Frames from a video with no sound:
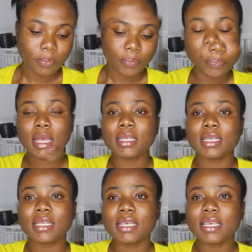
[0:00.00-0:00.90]
Next on
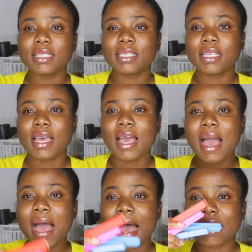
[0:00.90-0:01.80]
the list
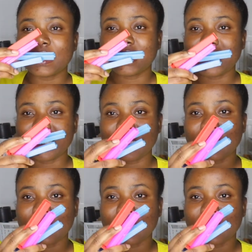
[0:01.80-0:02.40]
are this.